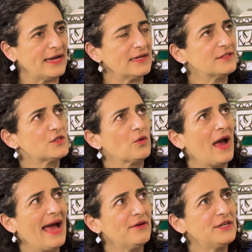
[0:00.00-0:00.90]
Right? And so
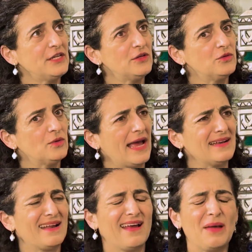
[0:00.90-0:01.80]
how do you,
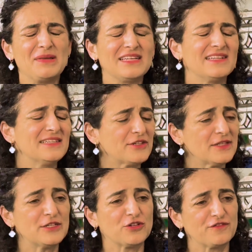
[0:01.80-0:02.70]
and I mean,
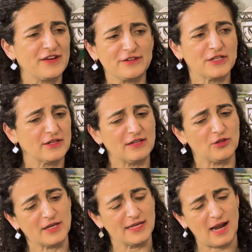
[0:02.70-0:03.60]
clearly you're very good at
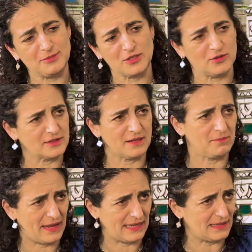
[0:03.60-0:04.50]
looking at obstacles
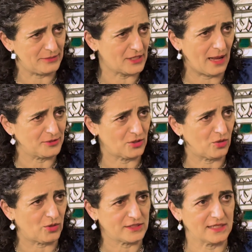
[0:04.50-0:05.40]
and making them into
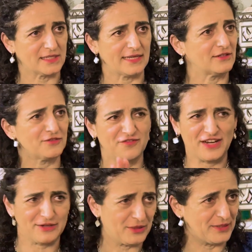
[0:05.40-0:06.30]
obstacle courses. Like you're very